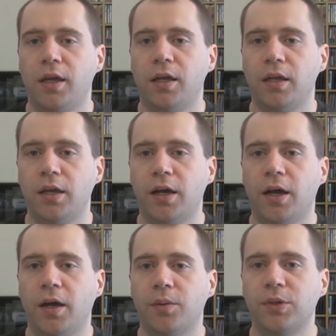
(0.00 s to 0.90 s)

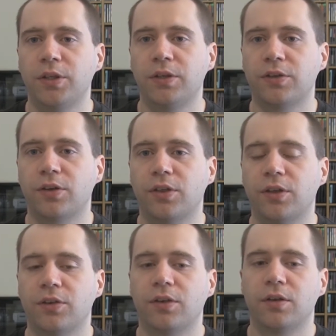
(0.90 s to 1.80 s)
yeah, I mean, these are
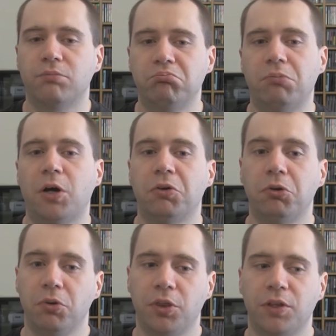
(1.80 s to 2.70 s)
things that are
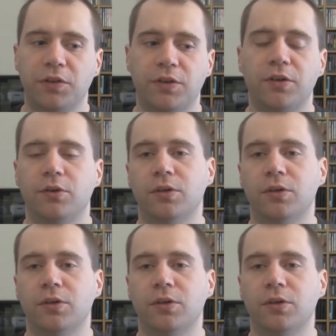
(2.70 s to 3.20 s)
good things to do.